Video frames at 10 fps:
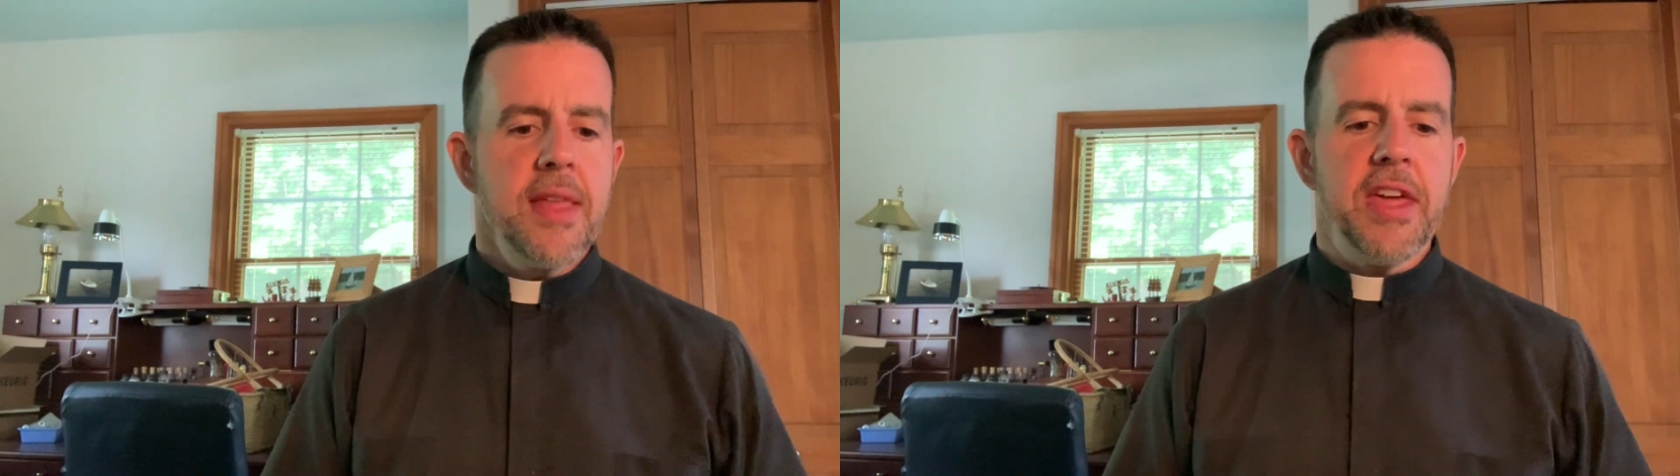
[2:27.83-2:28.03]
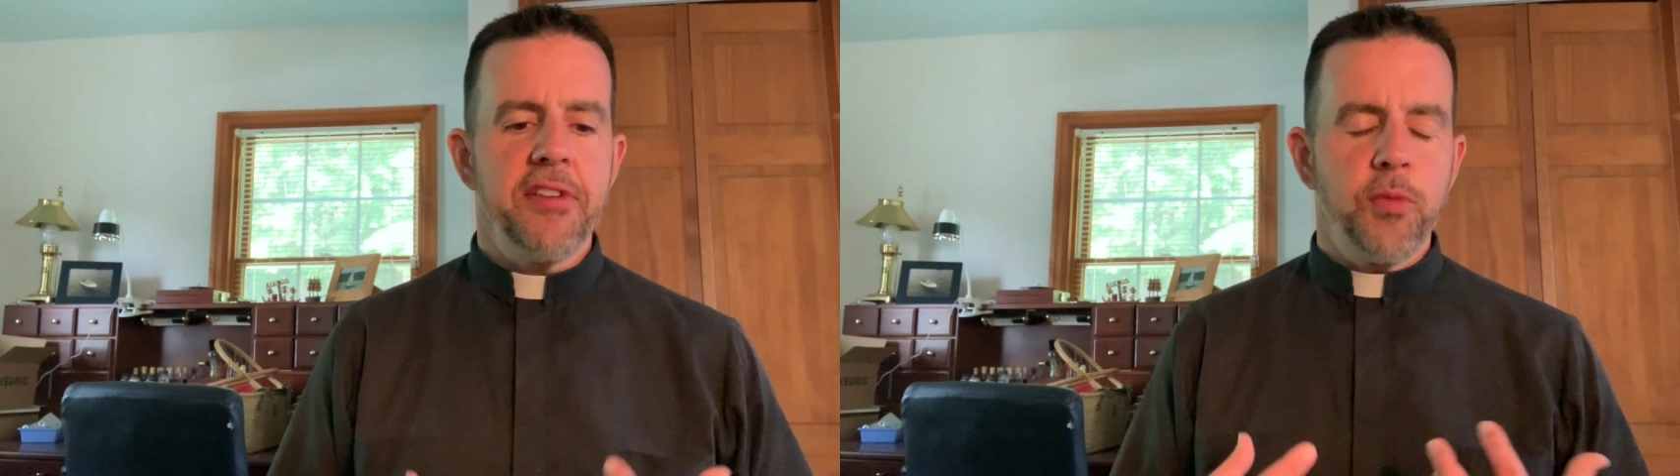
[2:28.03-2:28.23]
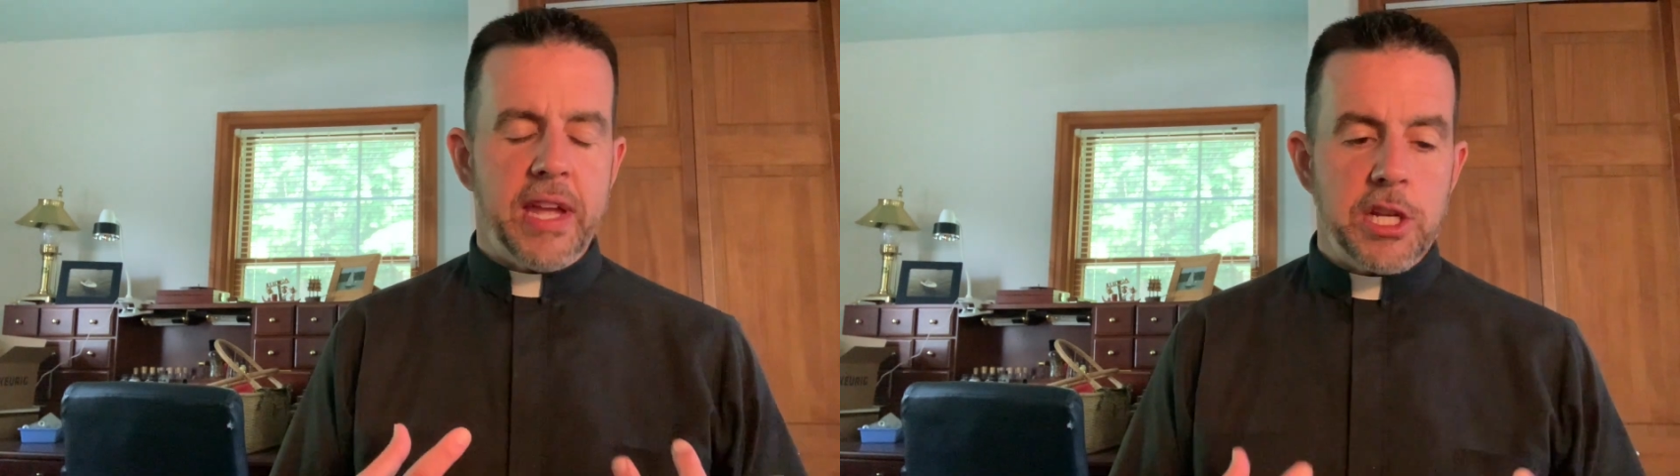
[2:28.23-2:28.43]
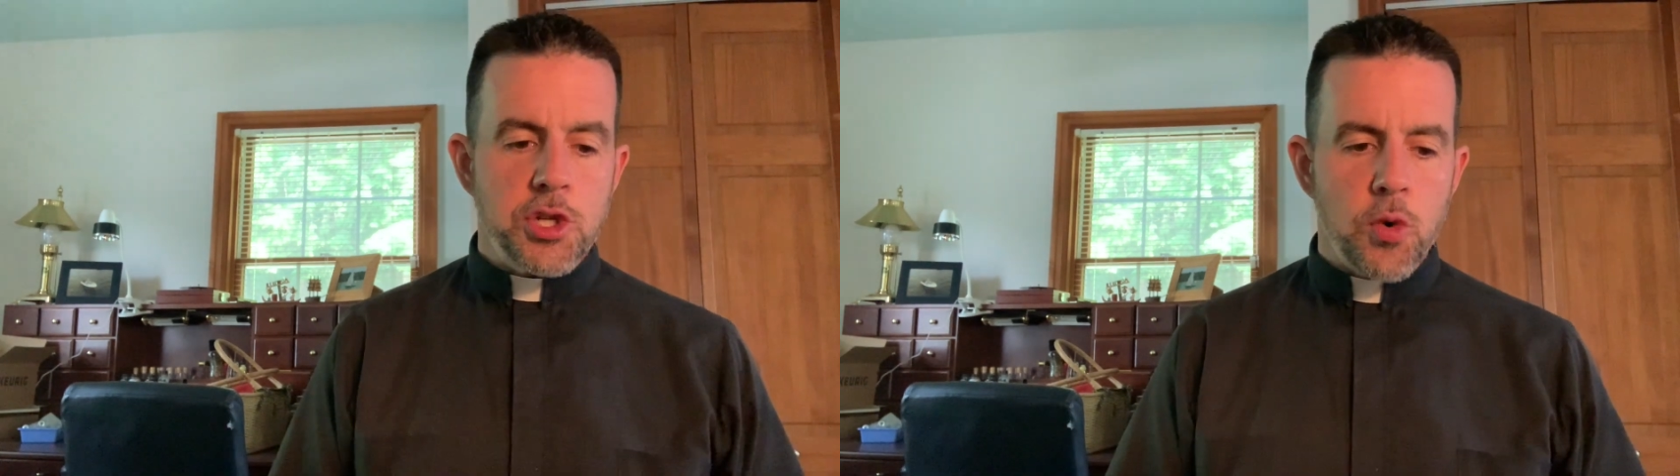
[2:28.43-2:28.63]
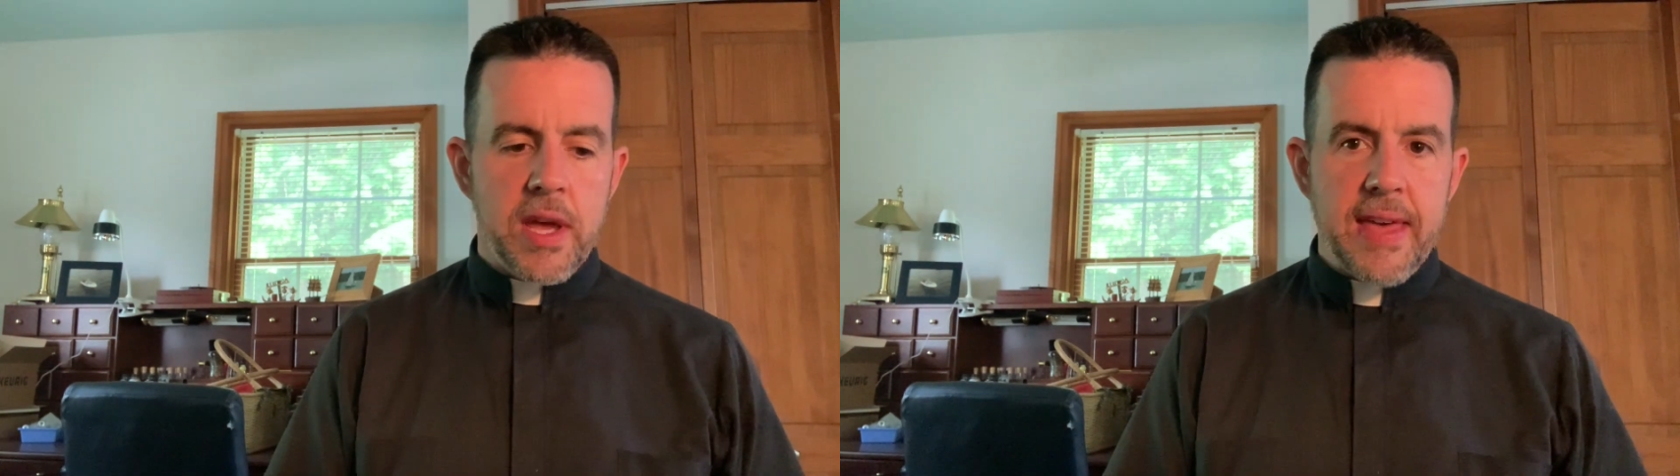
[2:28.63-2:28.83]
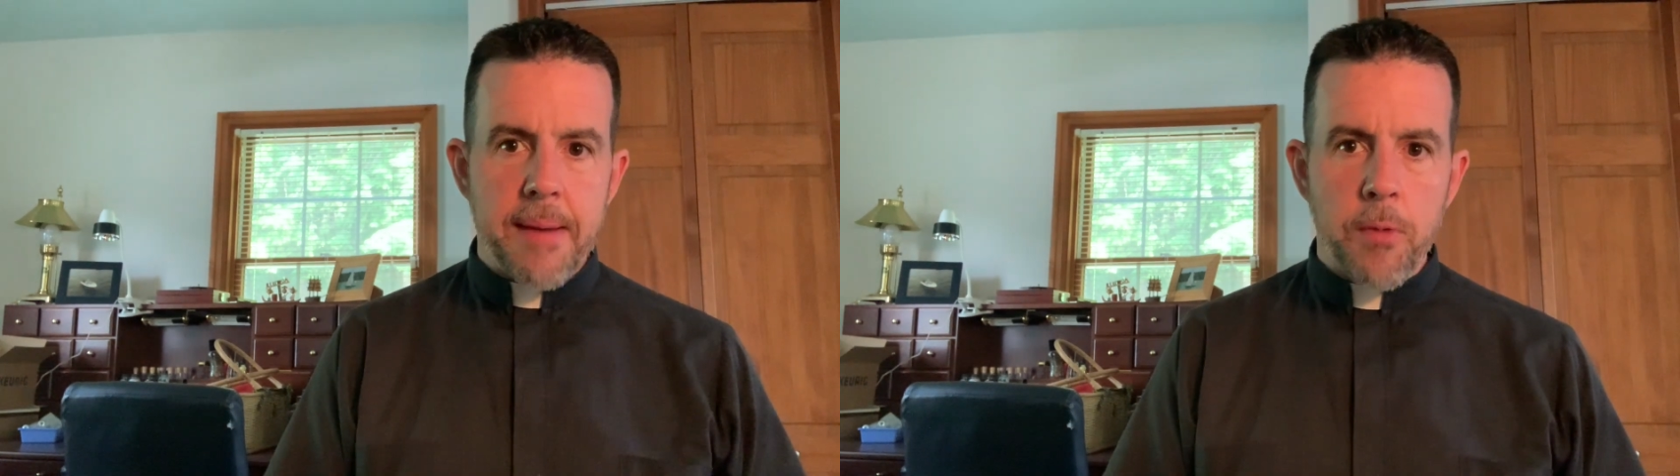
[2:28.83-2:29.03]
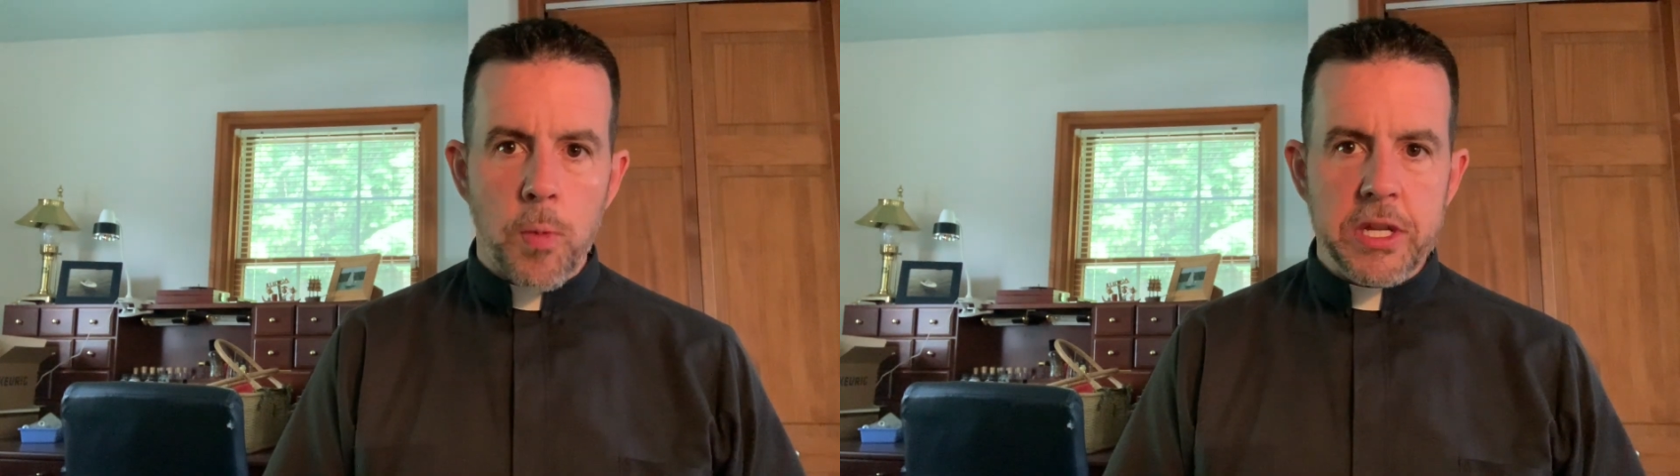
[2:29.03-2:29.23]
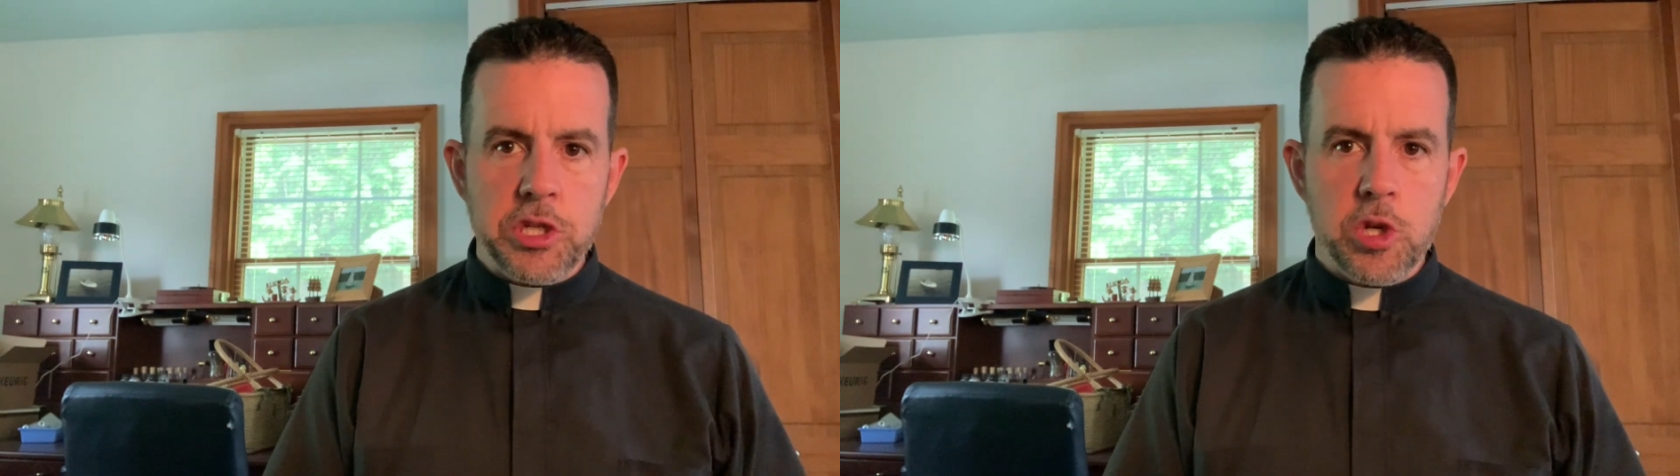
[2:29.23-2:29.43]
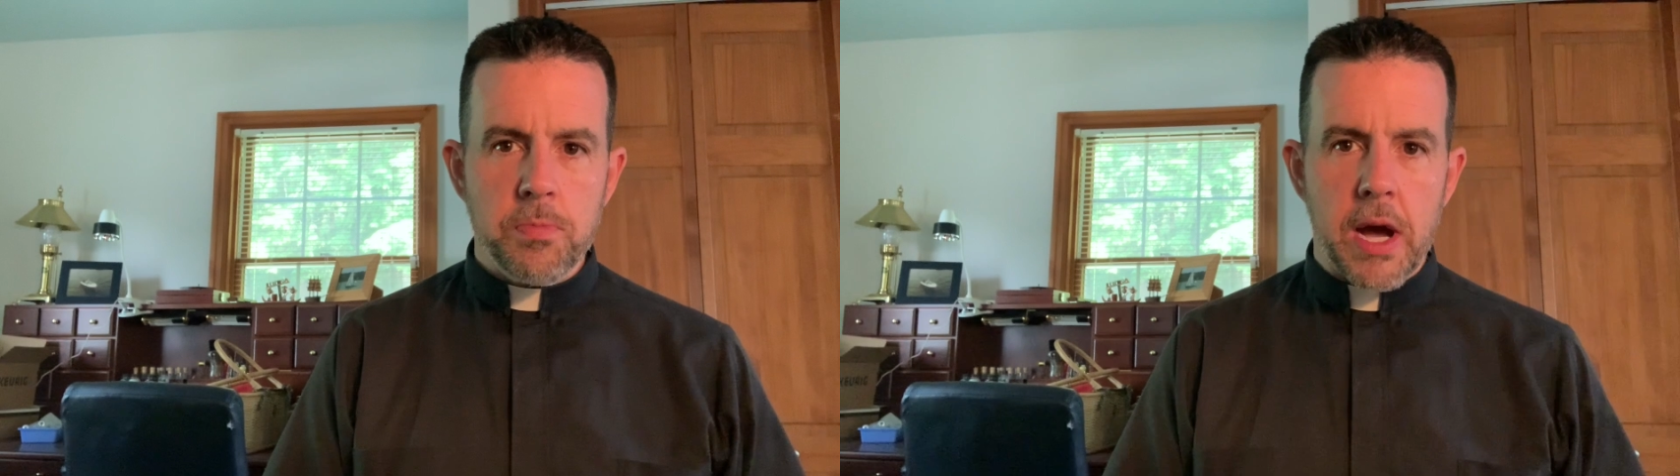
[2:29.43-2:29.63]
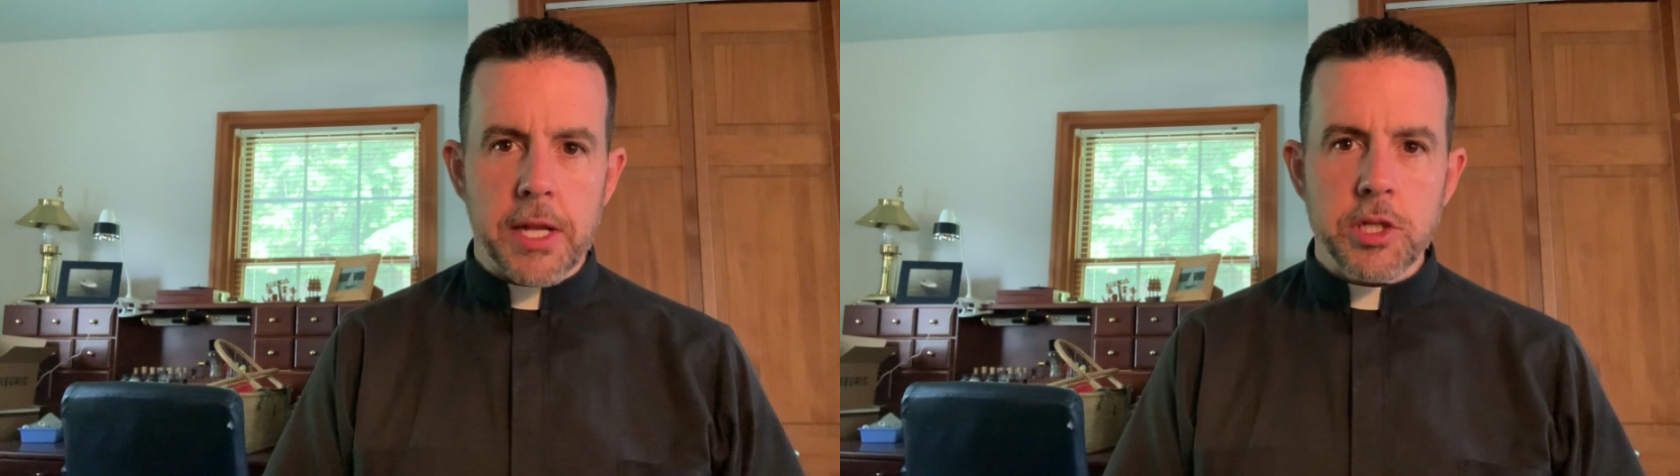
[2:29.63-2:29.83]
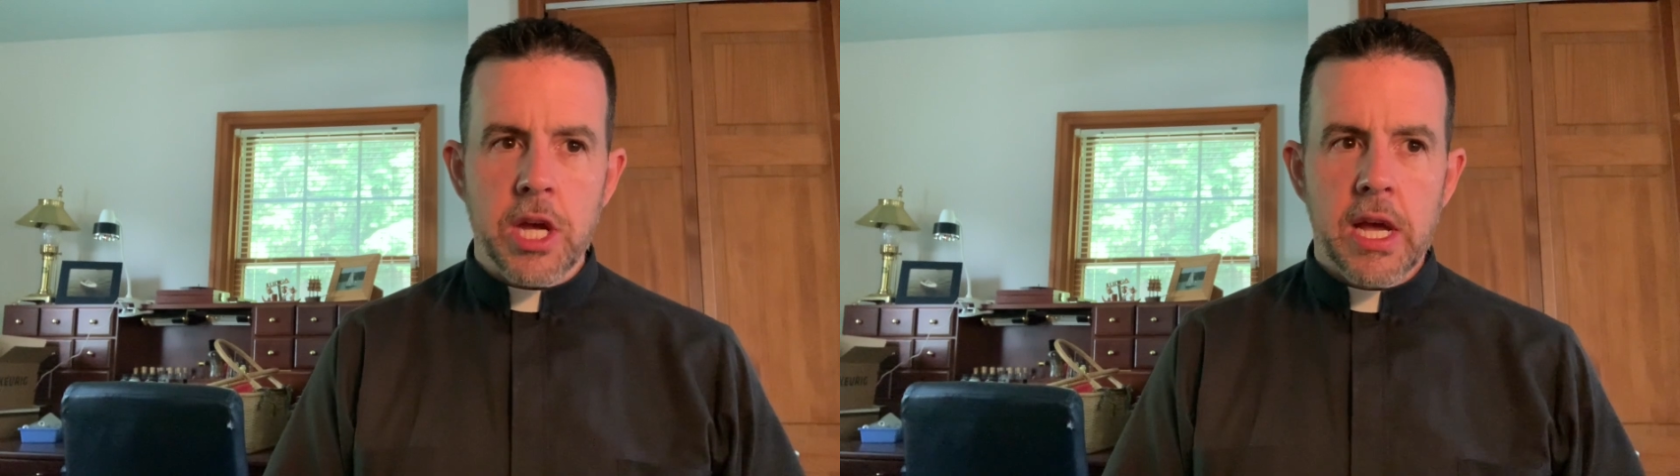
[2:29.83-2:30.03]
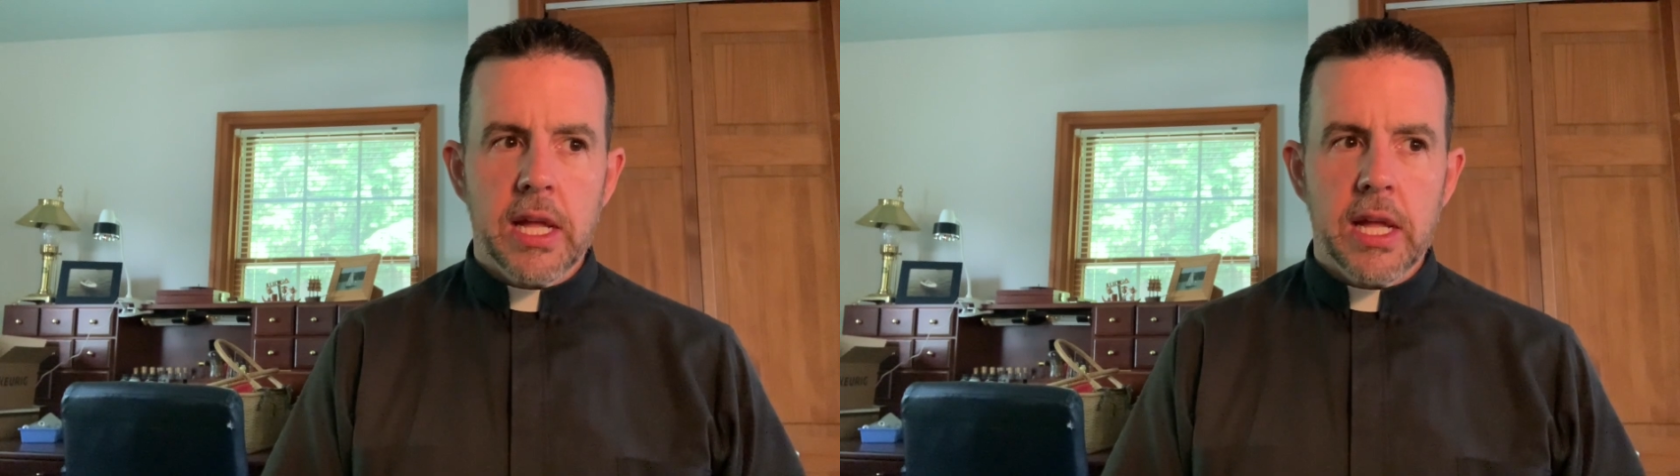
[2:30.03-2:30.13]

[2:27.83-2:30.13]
that if we enjoy that moment too much,